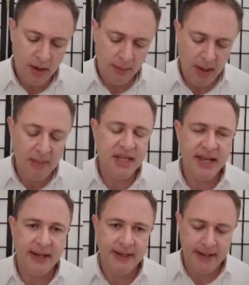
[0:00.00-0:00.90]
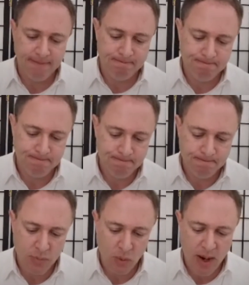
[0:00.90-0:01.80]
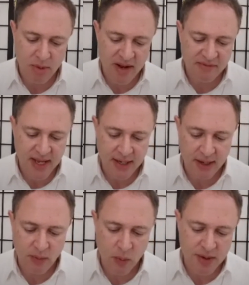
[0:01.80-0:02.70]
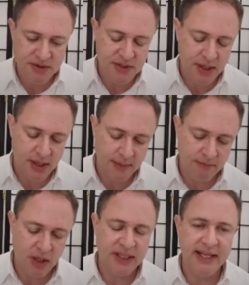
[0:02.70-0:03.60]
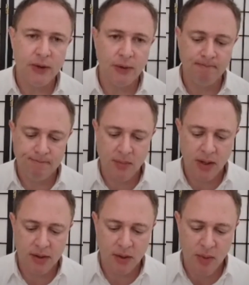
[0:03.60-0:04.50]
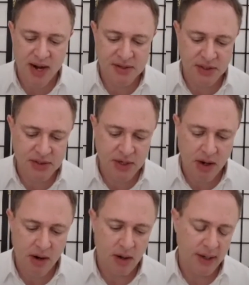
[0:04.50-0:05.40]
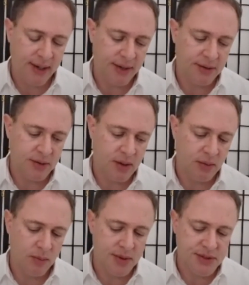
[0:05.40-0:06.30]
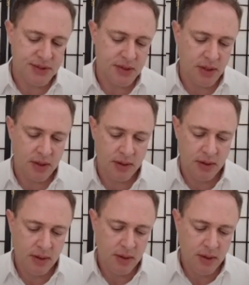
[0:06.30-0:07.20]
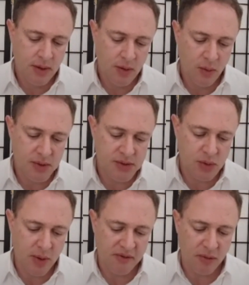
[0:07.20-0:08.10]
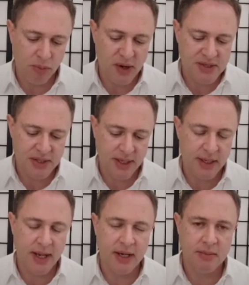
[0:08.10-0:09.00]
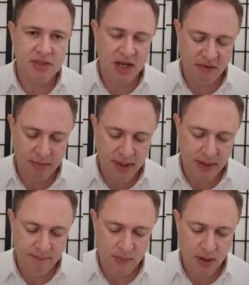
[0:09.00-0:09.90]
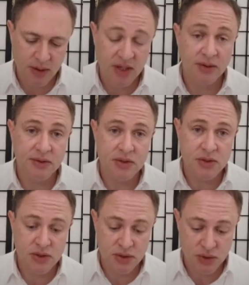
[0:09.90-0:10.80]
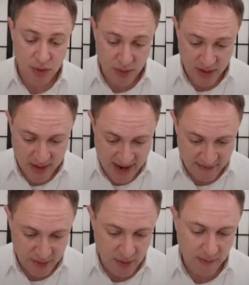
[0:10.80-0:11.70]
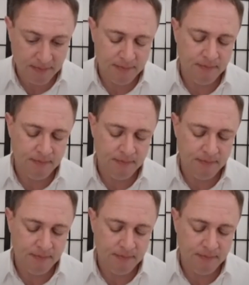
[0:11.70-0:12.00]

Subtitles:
Bobby Kennedy, Robert F. Kennedy, was a leader and a rising star, and was to run for president and himself be killed soon thereafter.